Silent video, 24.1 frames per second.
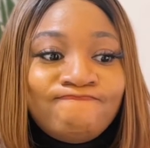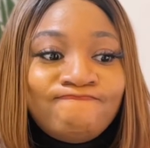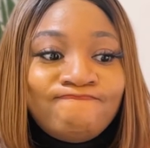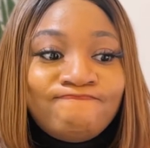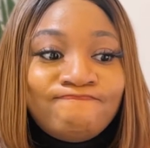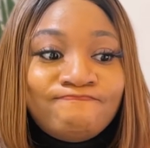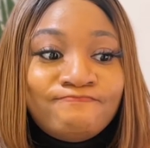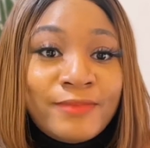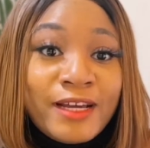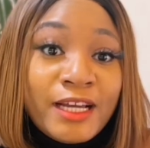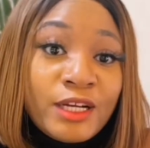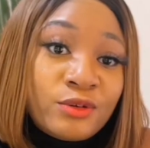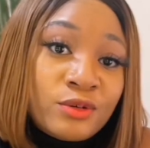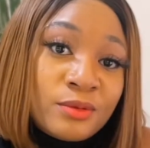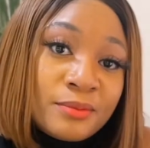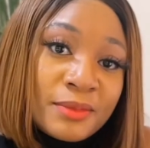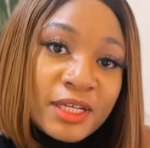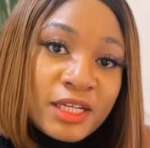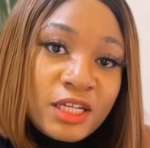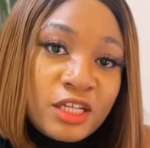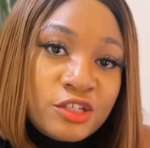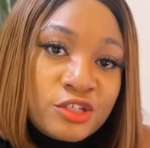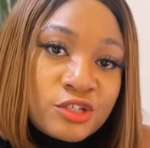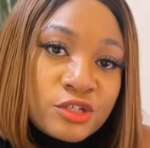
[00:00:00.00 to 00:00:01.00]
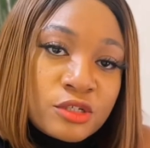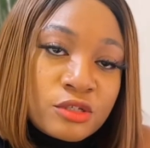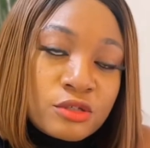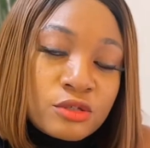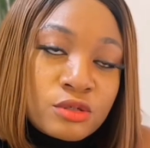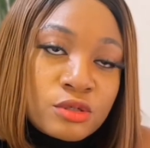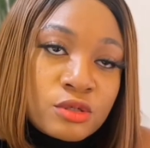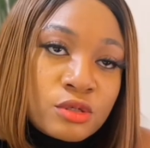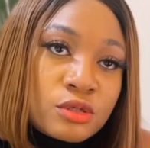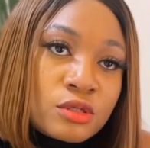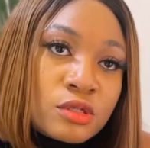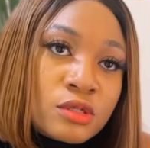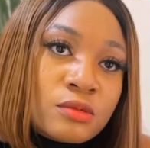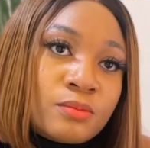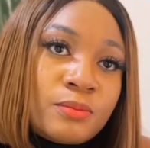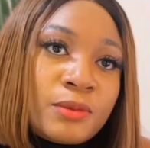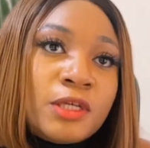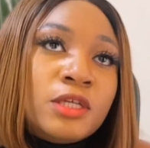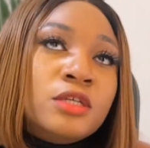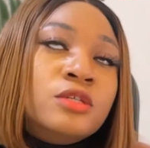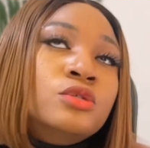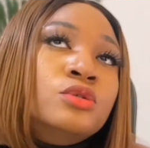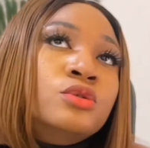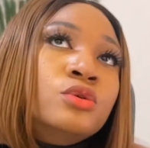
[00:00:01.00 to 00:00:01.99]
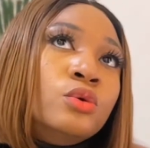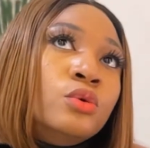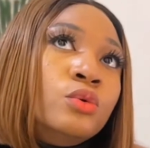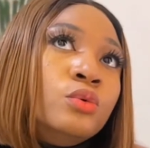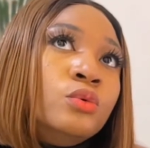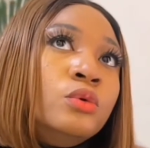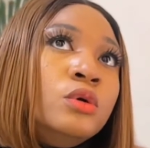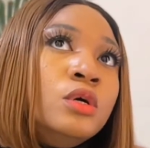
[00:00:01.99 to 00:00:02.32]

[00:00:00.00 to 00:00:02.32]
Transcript: micromanaging, so to speak. So,